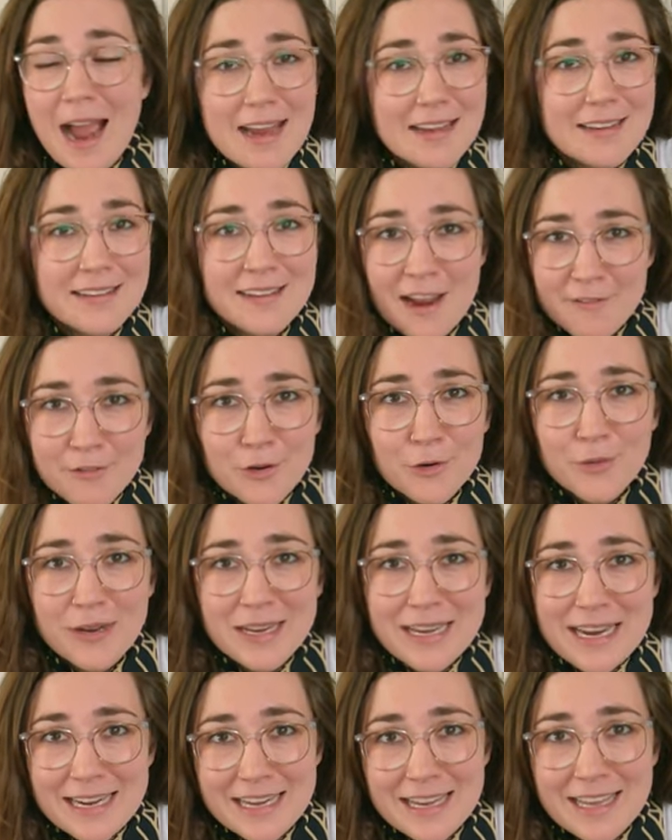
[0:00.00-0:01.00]
I never
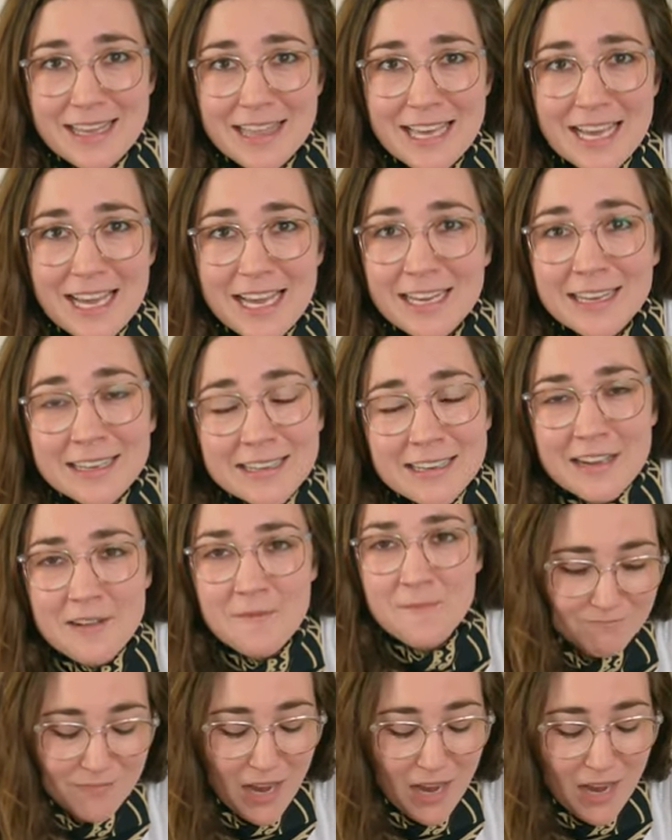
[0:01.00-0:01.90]
win anything.